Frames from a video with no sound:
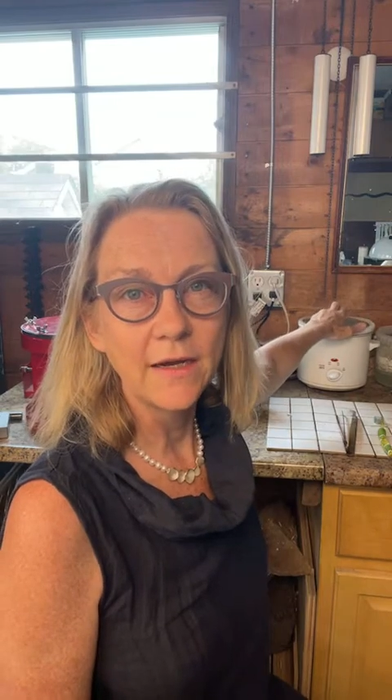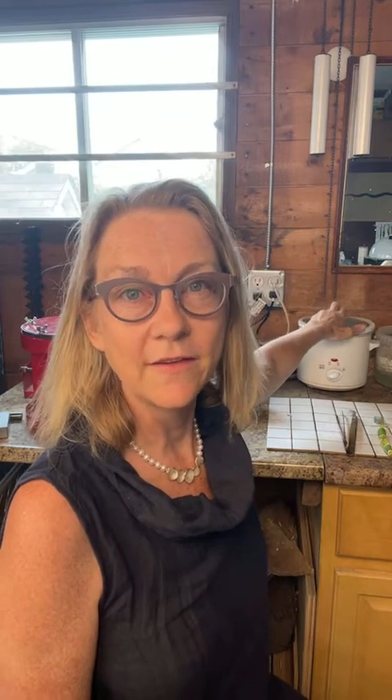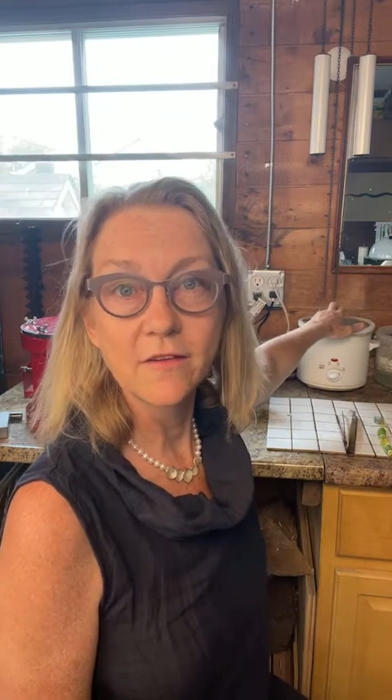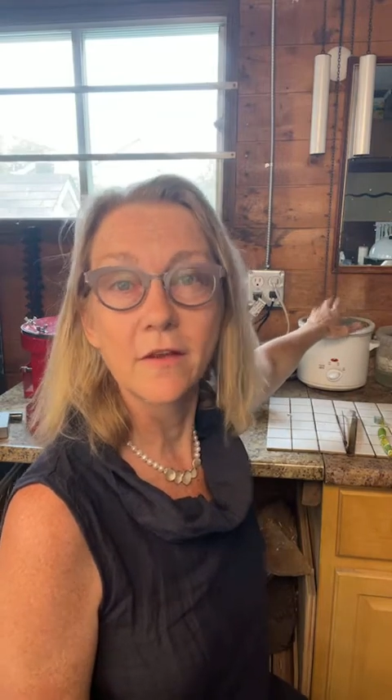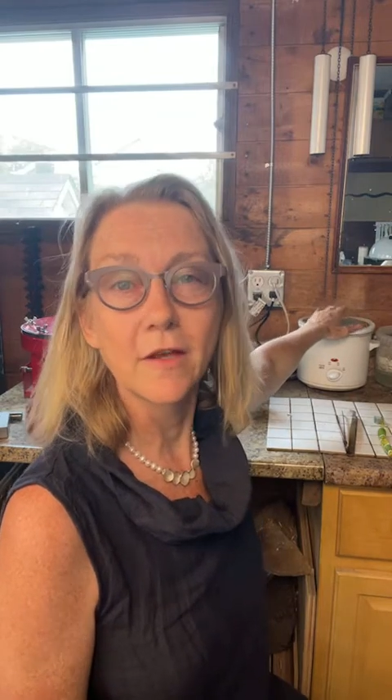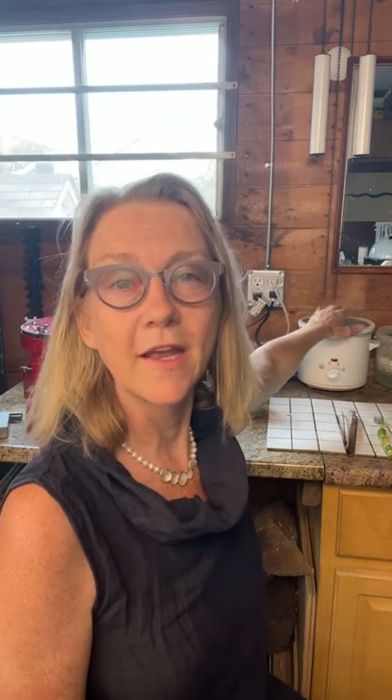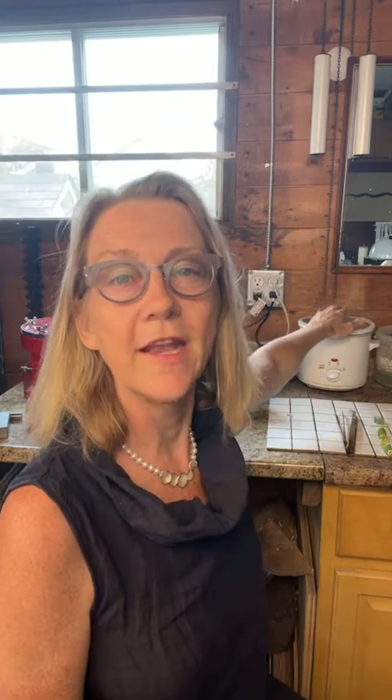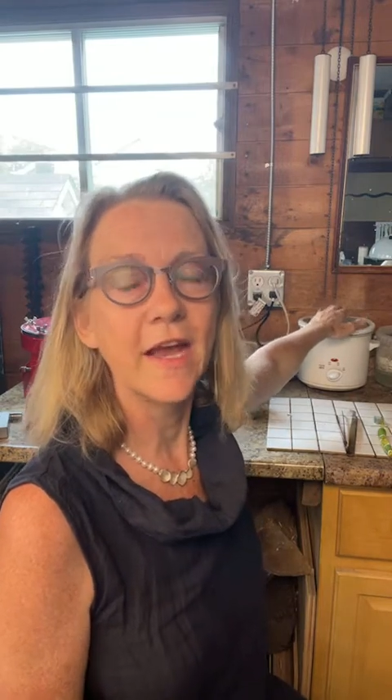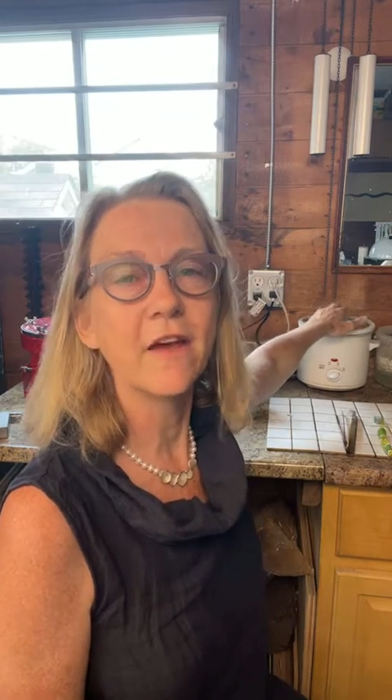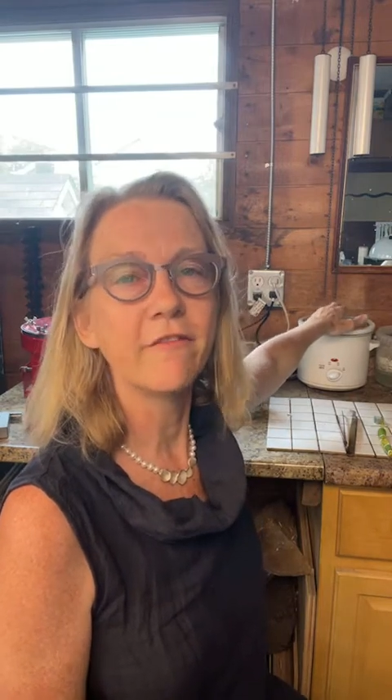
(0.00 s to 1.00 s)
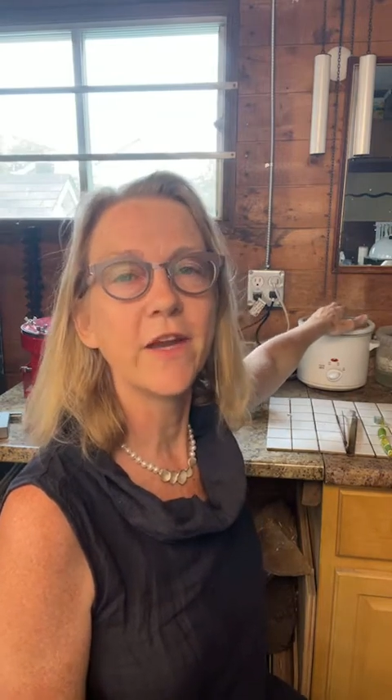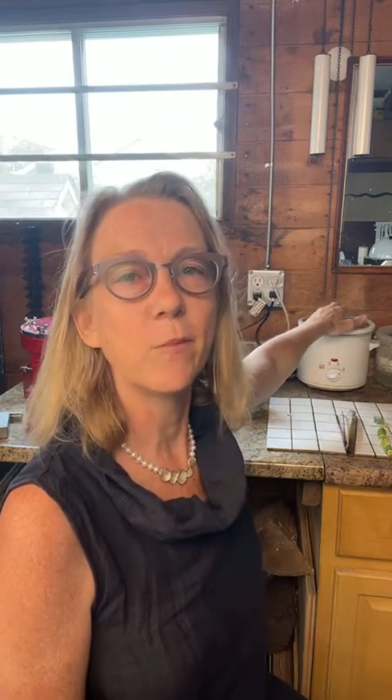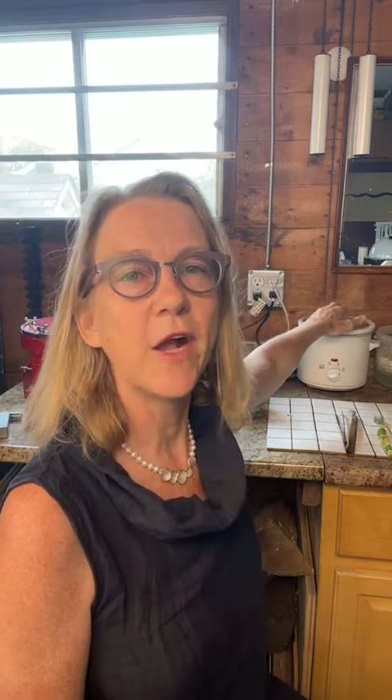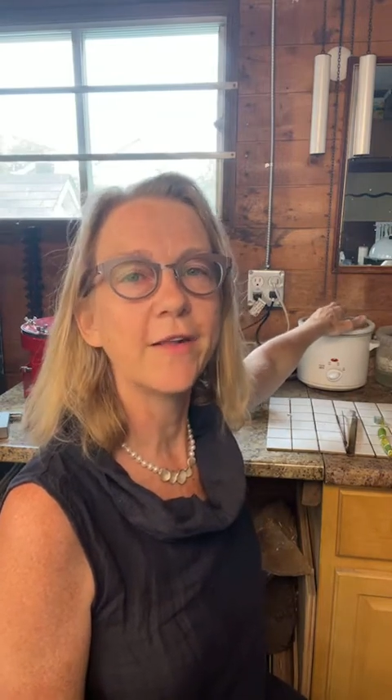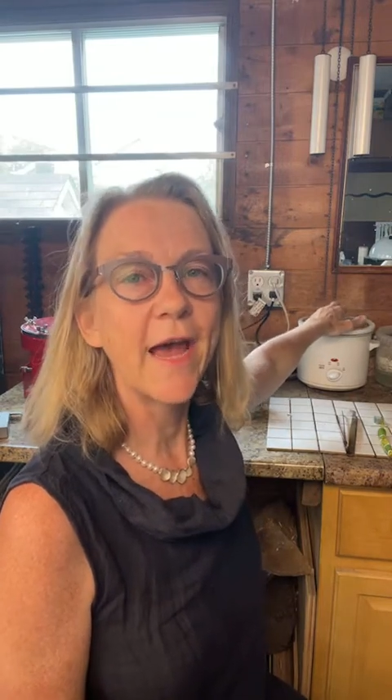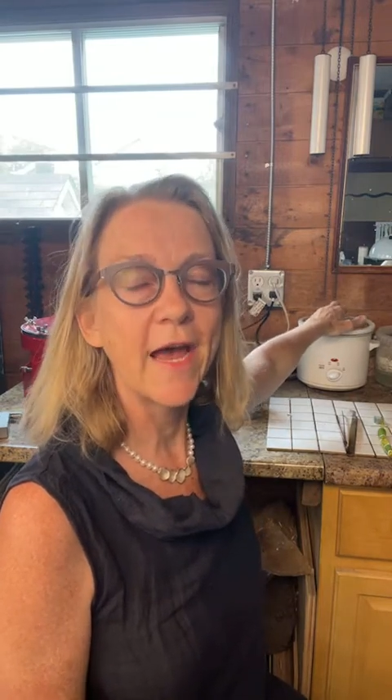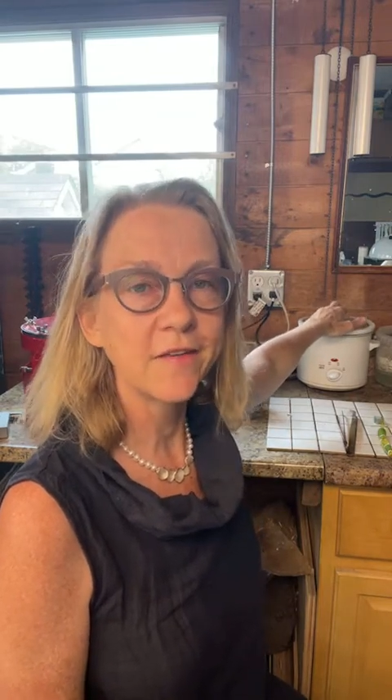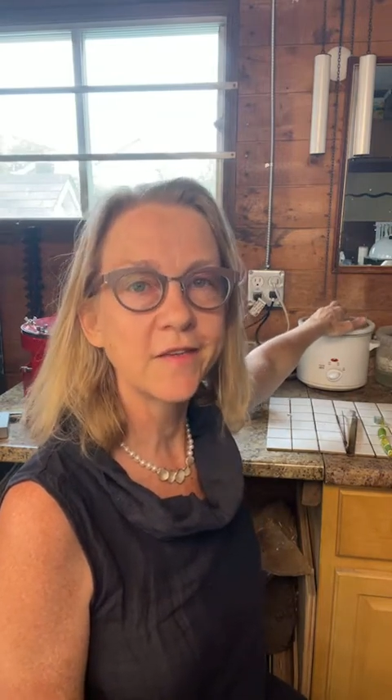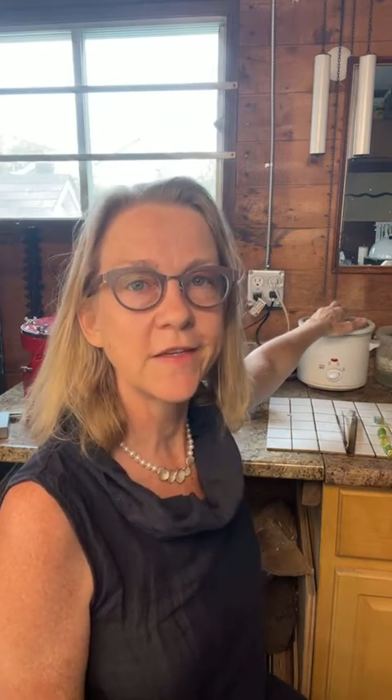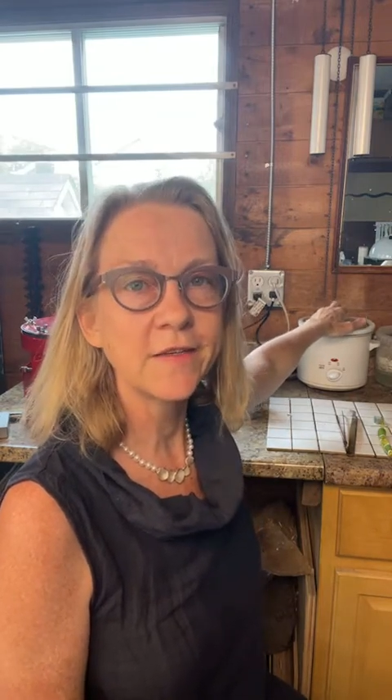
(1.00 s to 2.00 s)
it's like a very mild
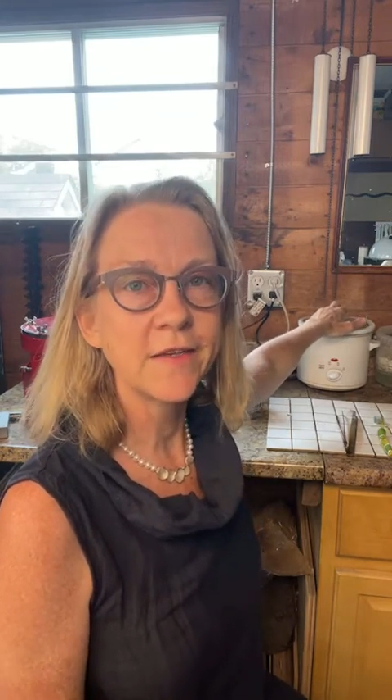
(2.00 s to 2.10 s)
acid